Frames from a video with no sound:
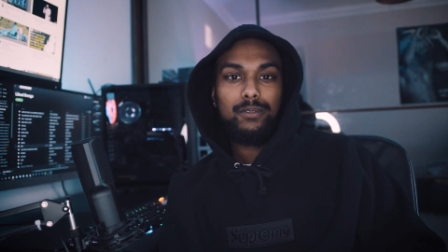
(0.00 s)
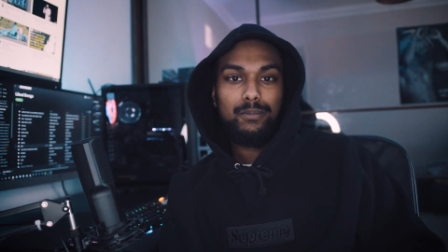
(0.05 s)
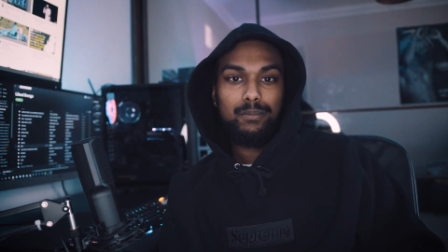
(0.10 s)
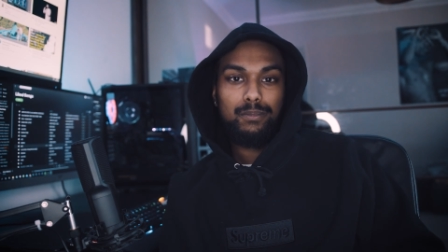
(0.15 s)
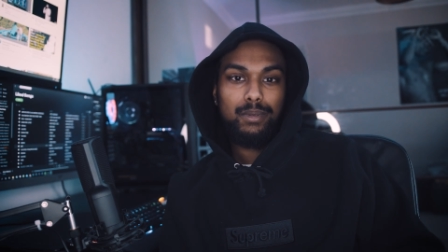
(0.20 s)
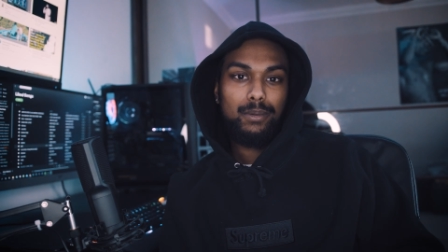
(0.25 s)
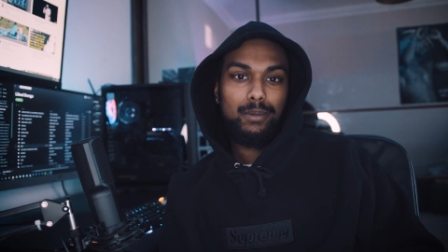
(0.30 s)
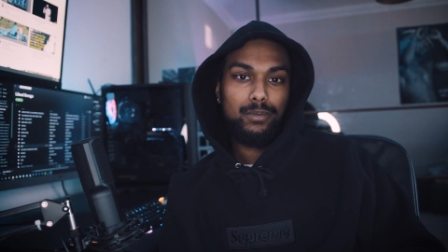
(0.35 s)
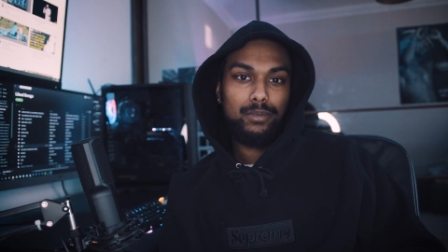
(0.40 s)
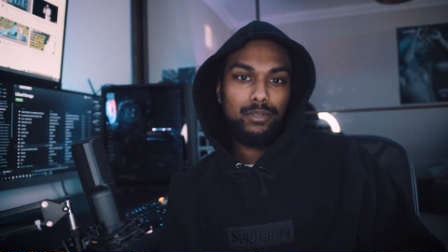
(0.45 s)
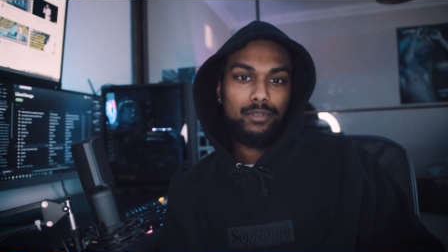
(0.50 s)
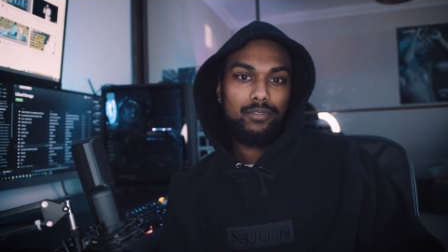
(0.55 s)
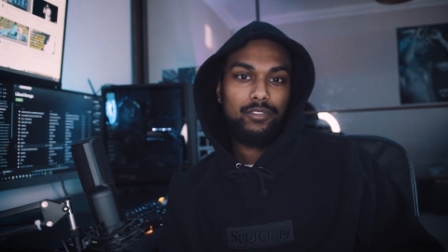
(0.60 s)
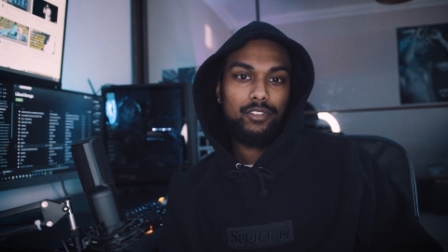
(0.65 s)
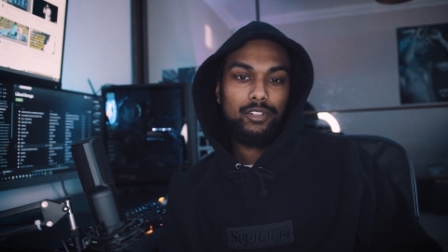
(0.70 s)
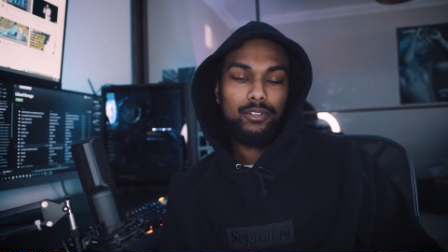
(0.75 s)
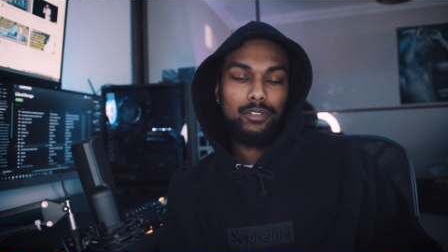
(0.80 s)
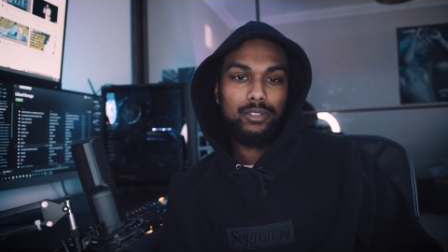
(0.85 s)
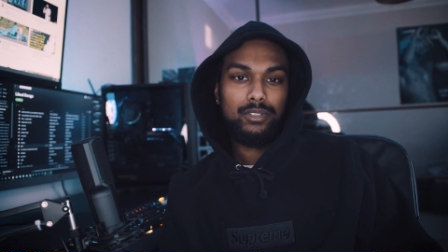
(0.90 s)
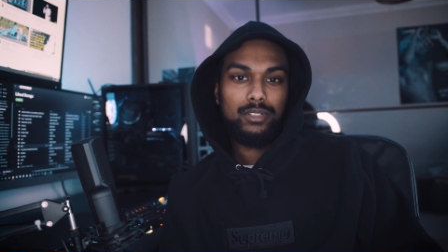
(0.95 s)
people to
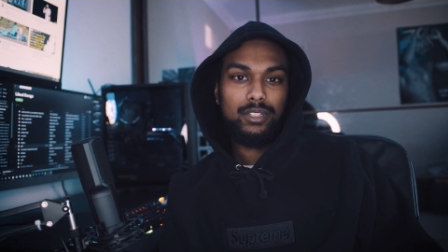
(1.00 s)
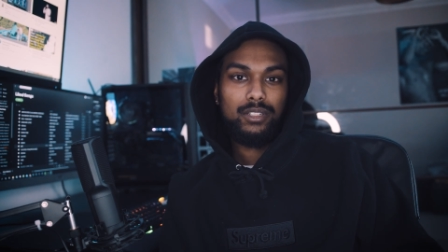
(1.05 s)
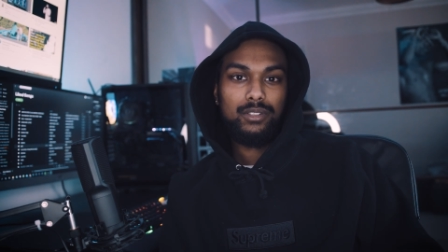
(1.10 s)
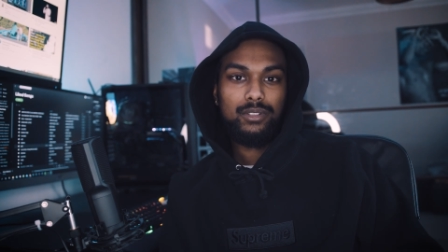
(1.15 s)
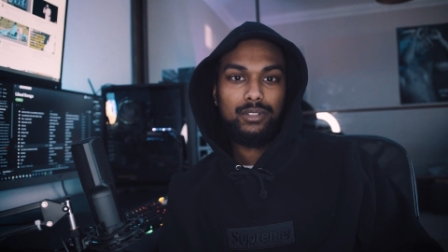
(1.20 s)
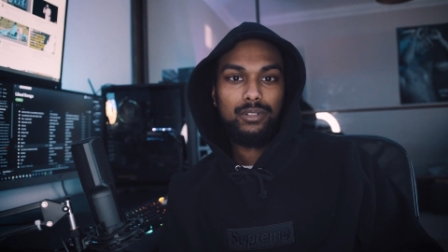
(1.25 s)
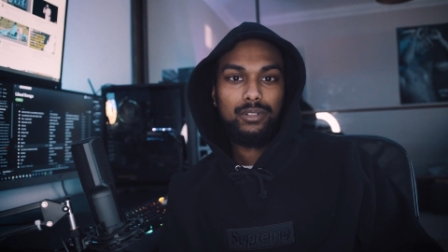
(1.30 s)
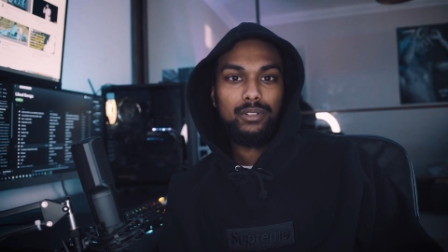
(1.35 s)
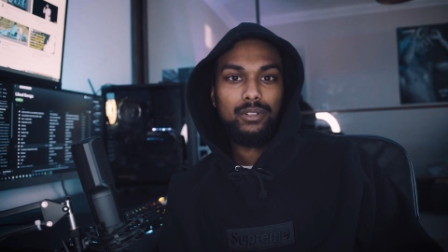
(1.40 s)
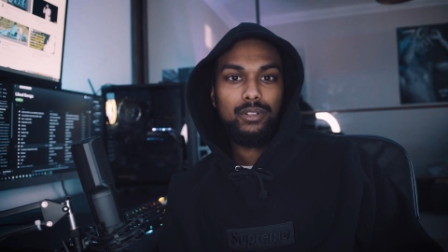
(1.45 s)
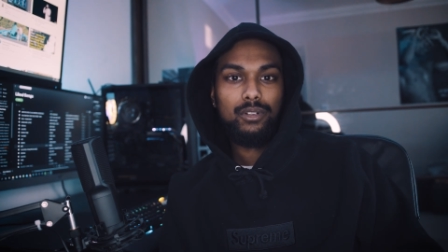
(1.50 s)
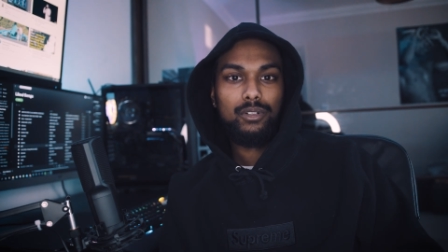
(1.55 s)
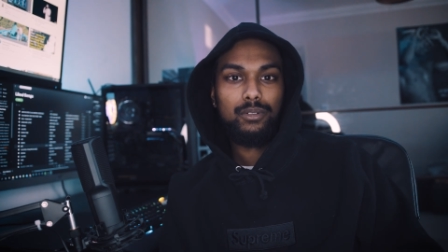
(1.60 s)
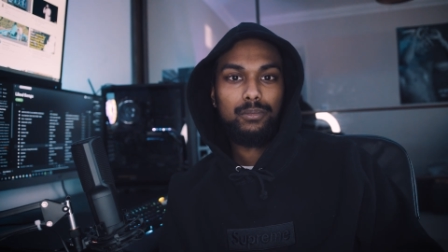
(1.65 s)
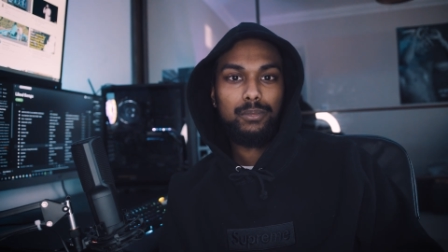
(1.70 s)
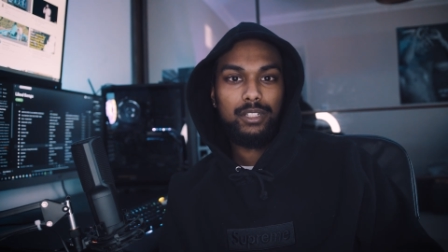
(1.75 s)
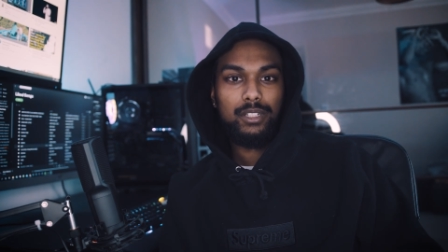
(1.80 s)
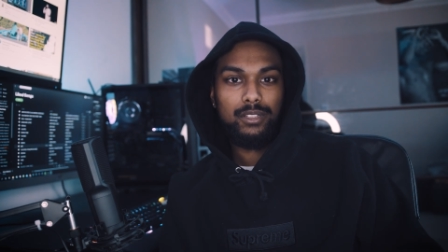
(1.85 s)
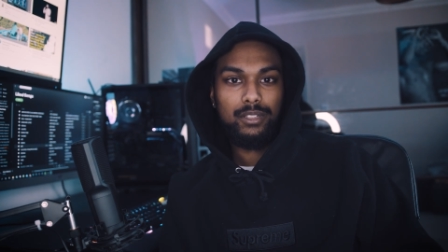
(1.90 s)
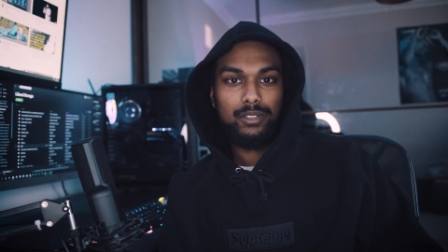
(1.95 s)
follow on TikTok on
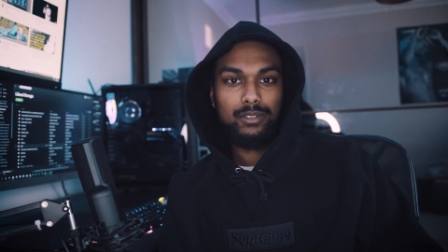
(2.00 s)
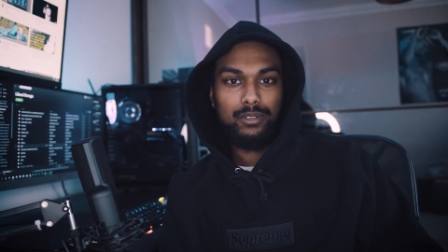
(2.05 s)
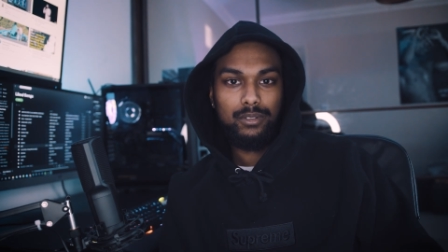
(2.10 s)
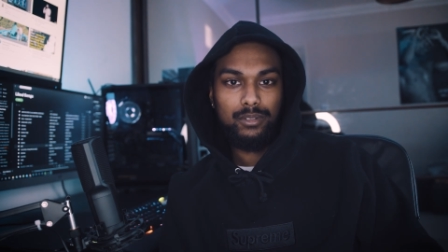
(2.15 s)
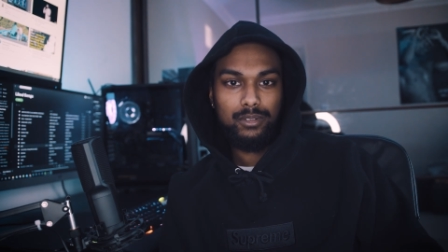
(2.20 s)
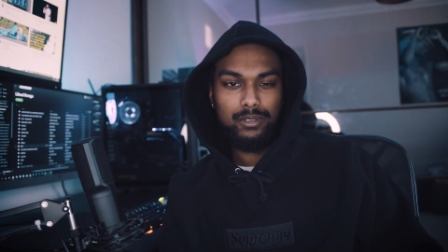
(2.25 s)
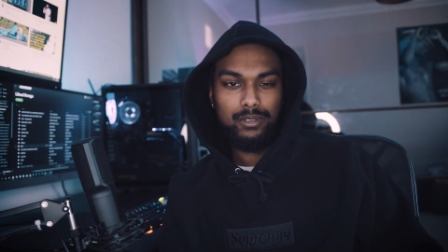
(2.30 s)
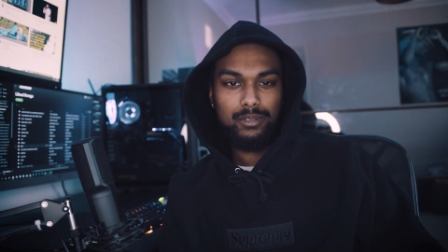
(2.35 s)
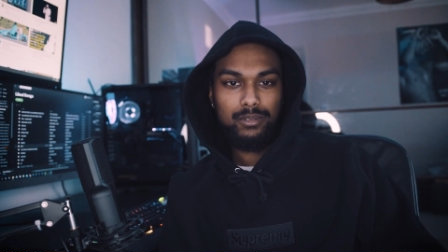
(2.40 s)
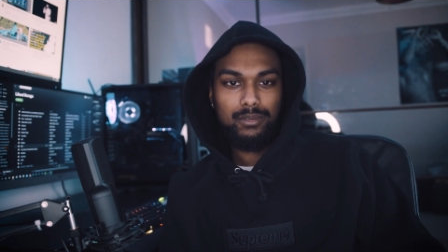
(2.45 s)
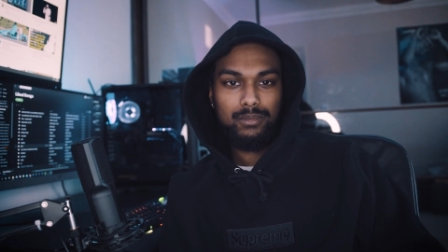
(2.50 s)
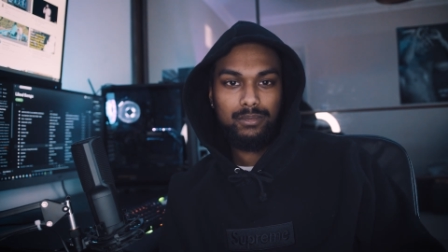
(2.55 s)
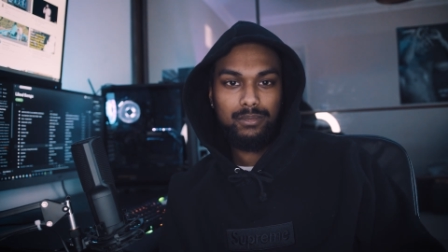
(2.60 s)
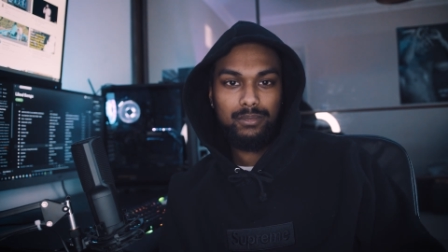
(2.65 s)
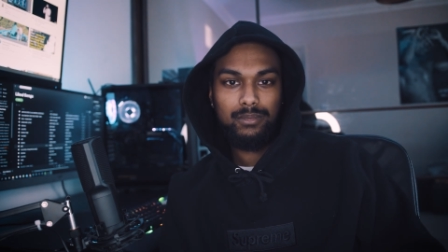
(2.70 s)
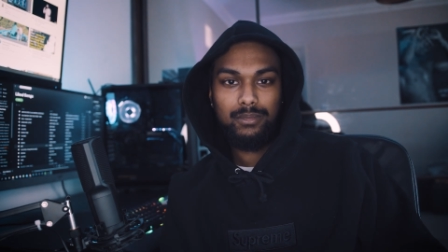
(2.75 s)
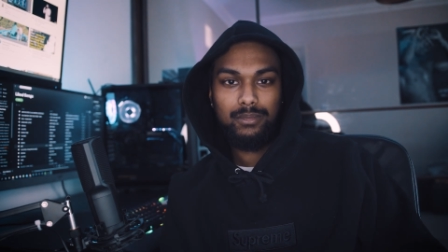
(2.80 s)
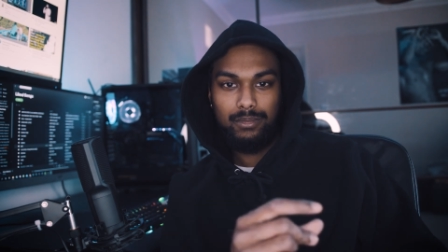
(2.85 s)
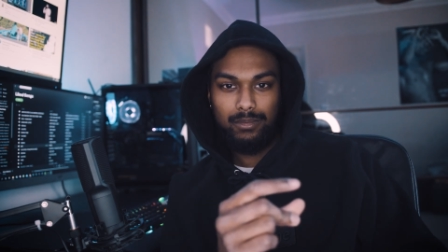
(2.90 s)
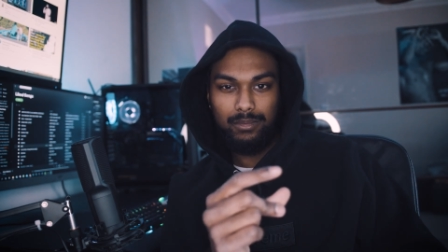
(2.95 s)
my TikTok.
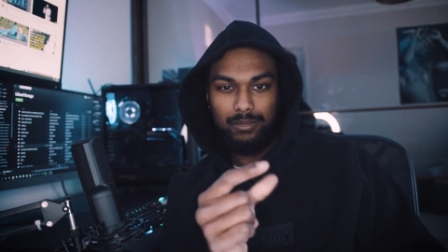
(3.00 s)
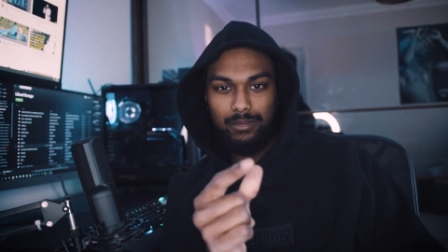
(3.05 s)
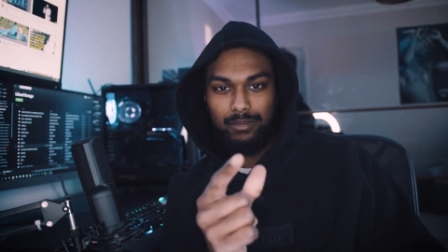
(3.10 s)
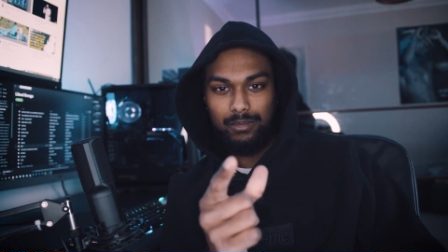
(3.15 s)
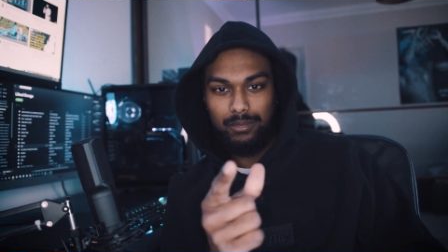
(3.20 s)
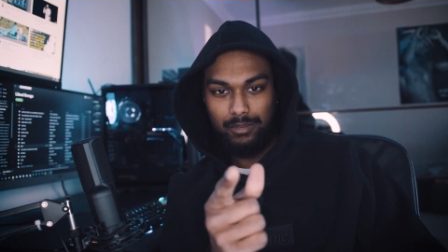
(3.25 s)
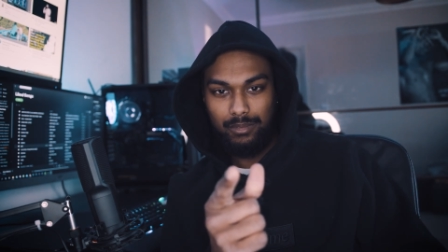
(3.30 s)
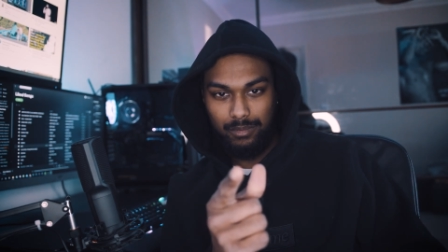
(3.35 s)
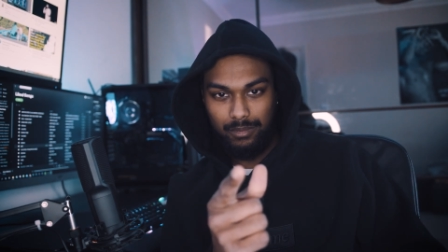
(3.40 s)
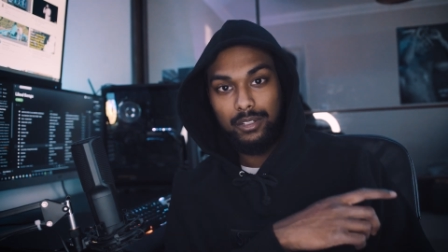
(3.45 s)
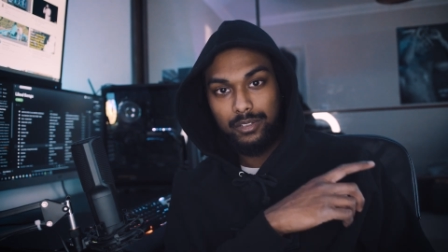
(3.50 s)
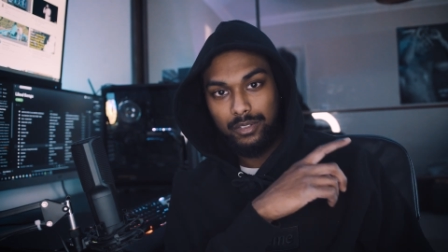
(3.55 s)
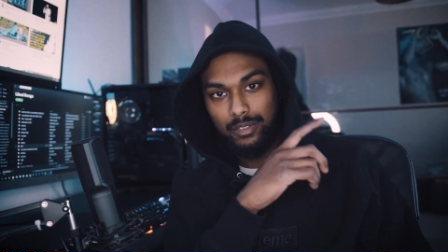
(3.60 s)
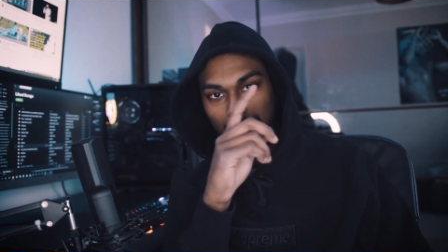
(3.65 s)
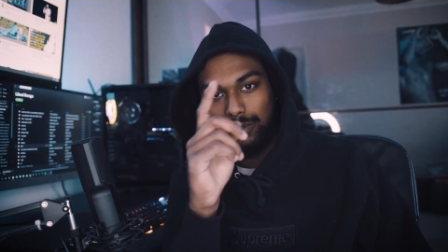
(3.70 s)
So